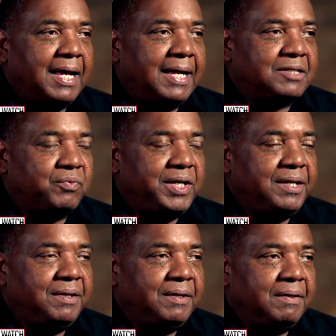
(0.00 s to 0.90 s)
As
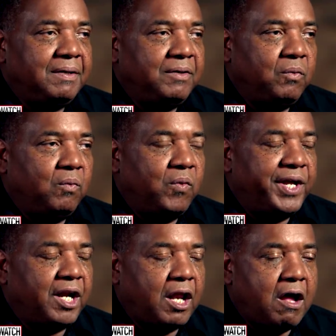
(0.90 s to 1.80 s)
we
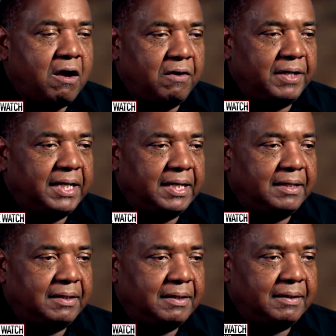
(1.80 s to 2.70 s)
went along
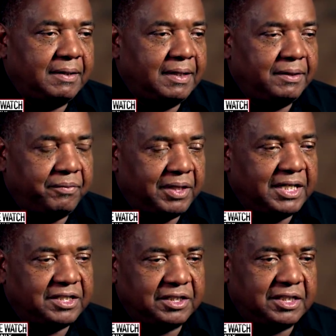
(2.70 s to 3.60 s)
in in the
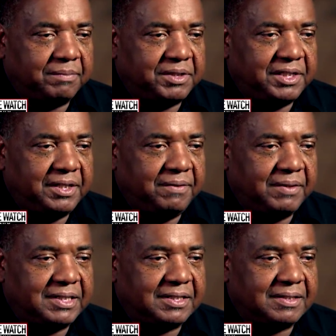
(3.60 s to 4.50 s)
relationship, she
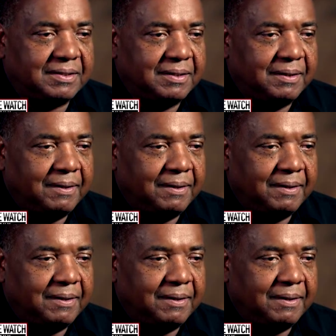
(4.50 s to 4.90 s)
was